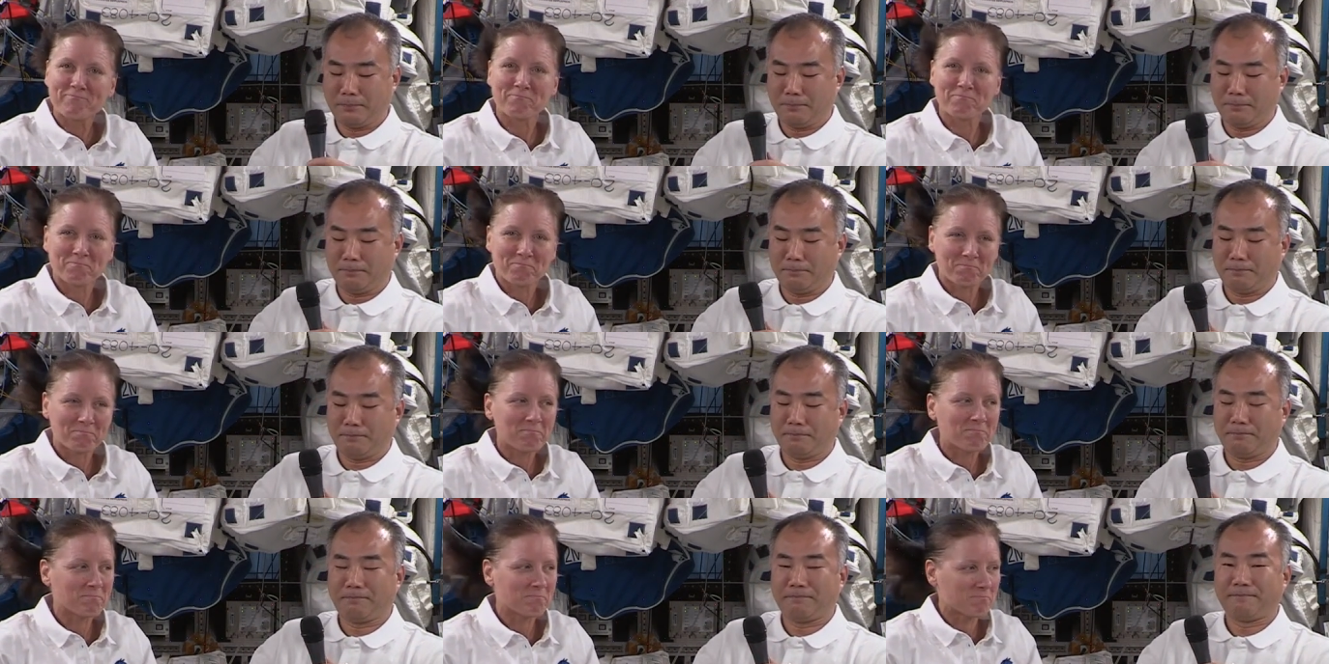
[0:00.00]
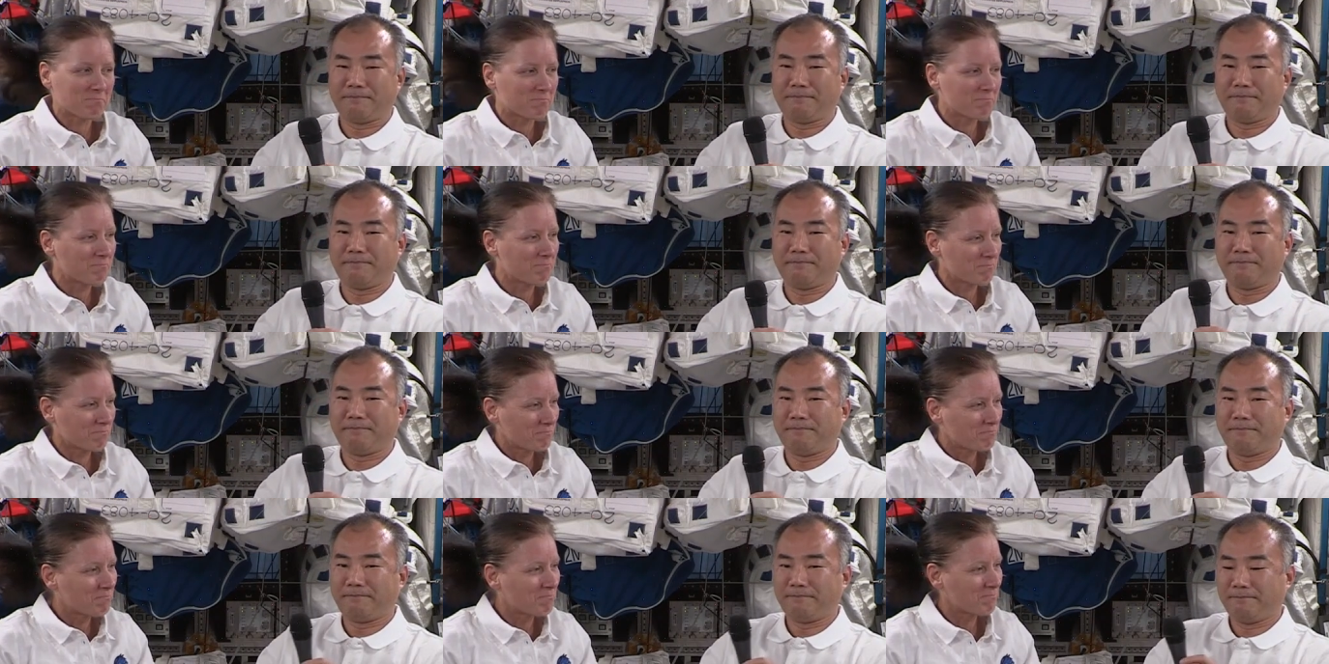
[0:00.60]

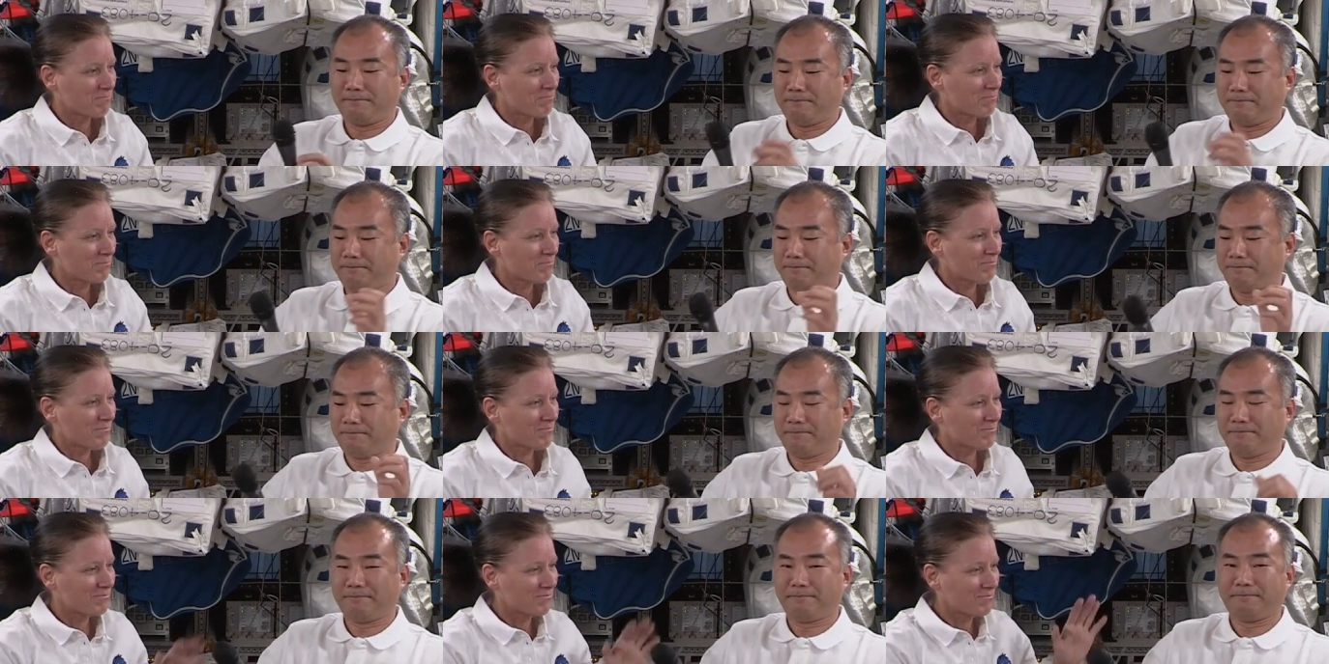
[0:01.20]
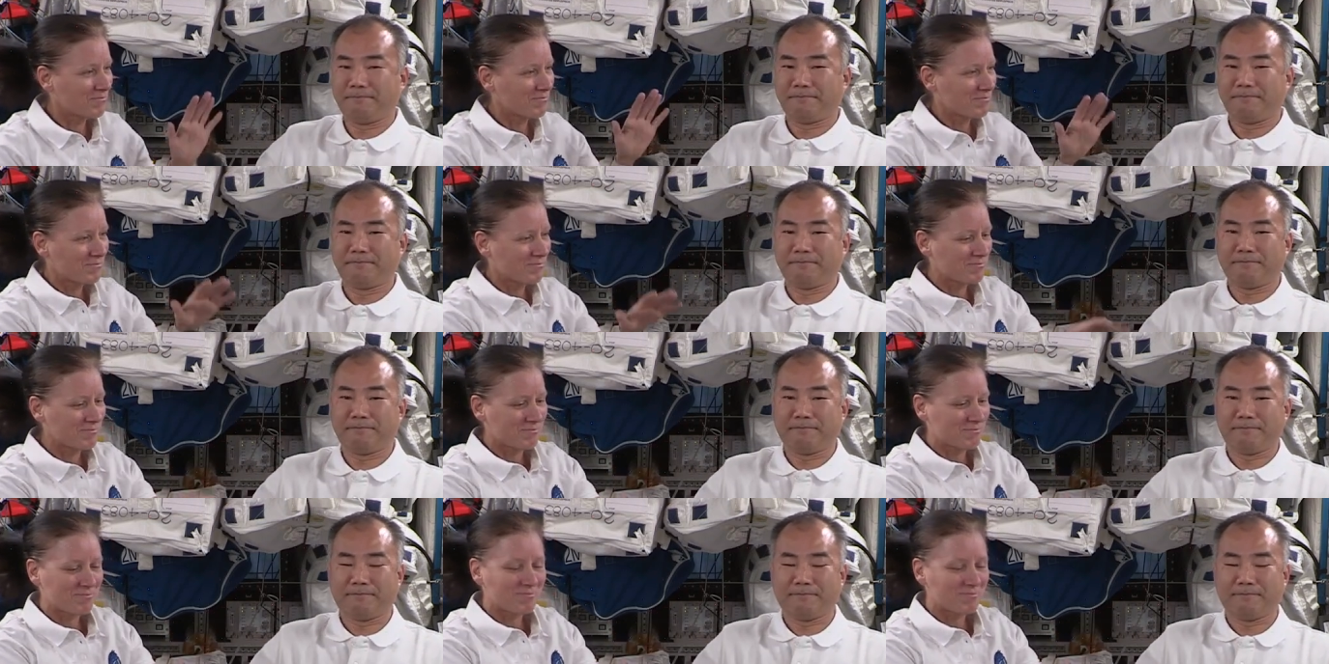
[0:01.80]
(no one is talking)